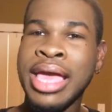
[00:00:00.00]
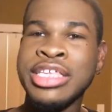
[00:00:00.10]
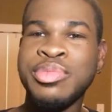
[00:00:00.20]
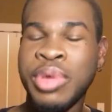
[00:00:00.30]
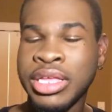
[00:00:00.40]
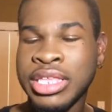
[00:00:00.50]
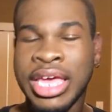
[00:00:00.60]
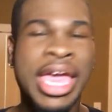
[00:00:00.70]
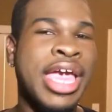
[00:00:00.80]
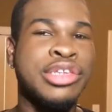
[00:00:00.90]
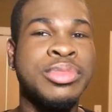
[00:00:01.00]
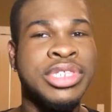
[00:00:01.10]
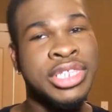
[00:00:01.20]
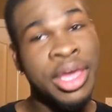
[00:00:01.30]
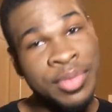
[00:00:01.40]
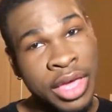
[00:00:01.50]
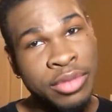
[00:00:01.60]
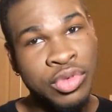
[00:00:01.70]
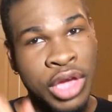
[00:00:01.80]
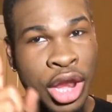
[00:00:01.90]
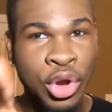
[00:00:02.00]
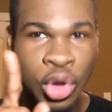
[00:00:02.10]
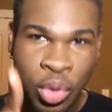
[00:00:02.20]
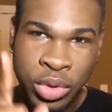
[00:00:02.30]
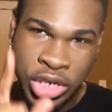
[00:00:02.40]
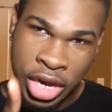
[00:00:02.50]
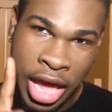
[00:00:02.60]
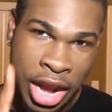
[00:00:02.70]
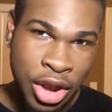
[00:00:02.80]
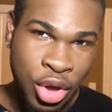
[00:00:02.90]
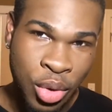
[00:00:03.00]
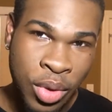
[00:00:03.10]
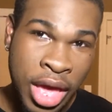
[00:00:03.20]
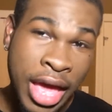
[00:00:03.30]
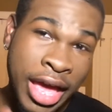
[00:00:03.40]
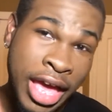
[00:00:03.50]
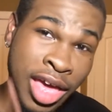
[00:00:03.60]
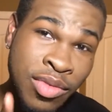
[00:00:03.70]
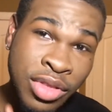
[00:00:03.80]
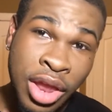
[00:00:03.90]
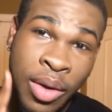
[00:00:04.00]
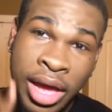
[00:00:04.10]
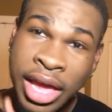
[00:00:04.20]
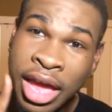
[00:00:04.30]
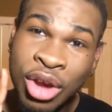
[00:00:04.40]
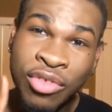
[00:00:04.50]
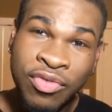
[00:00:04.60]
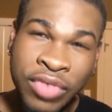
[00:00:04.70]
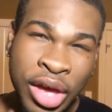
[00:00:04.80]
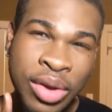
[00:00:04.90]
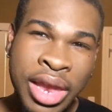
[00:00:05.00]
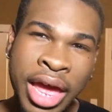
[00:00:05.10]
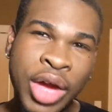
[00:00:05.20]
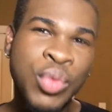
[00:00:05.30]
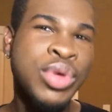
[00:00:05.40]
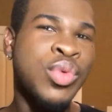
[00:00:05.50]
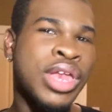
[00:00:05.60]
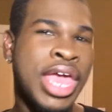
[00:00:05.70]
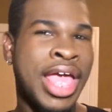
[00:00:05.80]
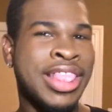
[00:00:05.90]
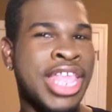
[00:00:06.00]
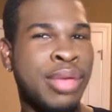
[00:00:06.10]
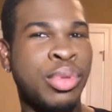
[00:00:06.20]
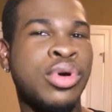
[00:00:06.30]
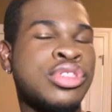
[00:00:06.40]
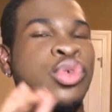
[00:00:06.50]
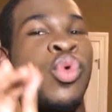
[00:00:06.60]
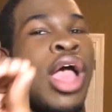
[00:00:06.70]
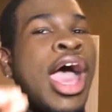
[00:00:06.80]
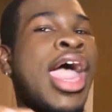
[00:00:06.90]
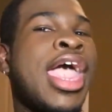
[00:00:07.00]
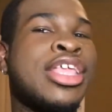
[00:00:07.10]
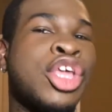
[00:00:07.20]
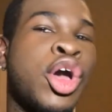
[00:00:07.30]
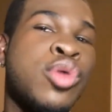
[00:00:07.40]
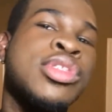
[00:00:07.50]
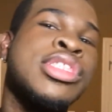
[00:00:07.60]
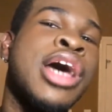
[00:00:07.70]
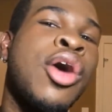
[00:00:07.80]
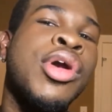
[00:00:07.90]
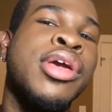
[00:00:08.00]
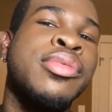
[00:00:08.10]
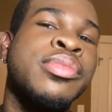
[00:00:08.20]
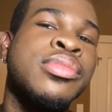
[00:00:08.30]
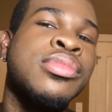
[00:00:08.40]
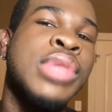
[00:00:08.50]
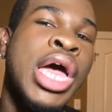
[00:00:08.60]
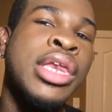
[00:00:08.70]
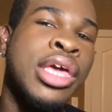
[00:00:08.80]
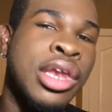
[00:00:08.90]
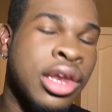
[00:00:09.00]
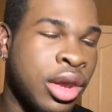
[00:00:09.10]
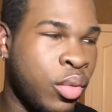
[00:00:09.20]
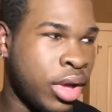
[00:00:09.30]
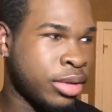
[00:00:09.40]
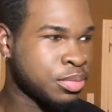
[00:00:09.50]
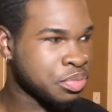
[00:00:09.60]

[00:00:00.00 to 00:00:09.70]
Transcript: Inspector Gadget, but sometimes you gotta do what you gotta do. And even though I kind of felt like we weren't at that point to where I had to go stalking, I did it anyway.